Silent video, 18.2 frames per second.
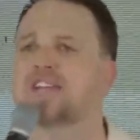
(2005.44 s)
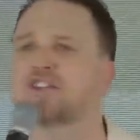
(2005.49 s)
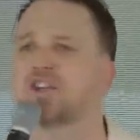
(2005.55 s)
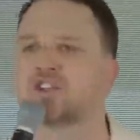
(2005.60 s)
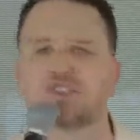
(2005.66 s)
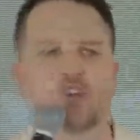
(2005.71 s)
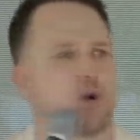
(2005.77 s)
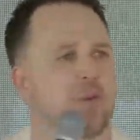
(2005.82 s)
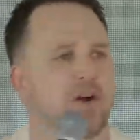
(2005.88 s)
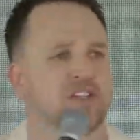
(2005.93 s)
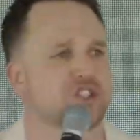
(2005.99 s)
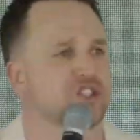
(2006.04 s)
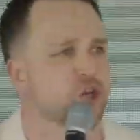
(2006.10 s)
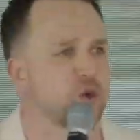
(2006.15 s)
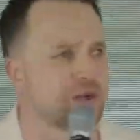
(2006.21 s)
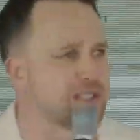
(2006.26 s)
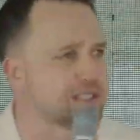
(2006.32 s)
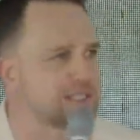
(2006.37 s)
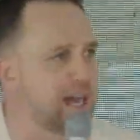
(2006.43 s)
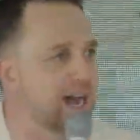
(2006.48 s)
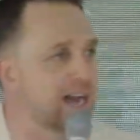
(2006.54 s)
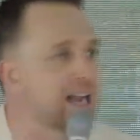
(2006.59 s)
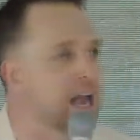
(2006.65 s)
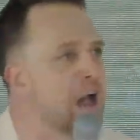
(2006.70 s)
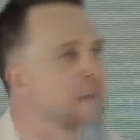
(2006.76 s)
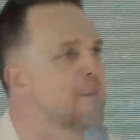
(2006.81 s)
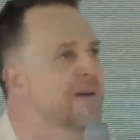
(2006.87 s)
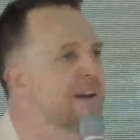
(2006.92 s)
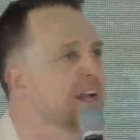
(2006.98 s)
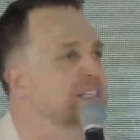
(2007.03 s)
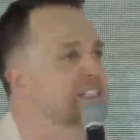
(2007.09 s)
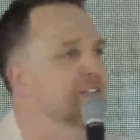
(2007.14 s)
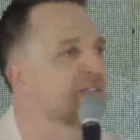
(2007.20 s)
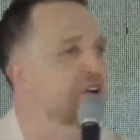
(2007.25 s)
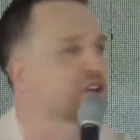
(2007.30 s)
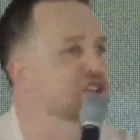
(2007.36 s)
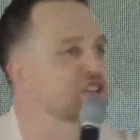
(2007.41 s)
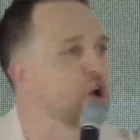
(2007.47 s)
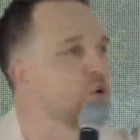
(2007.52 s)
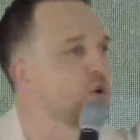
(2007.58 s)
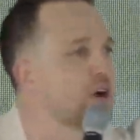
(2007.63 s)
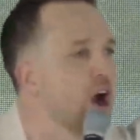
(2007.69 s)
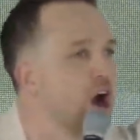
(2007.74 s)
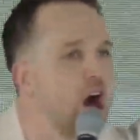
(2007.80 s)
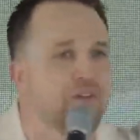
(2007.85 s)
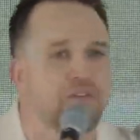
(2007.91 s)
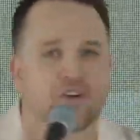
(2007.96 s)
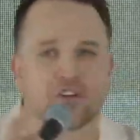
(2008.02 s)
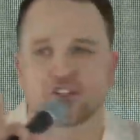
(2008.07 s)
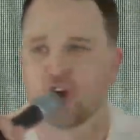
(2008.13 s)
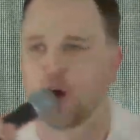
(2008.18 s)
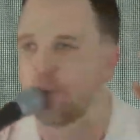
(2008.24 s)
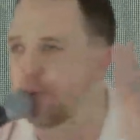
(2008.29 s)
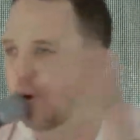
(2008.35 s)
is there so much suicide? Because if there's no God, there's no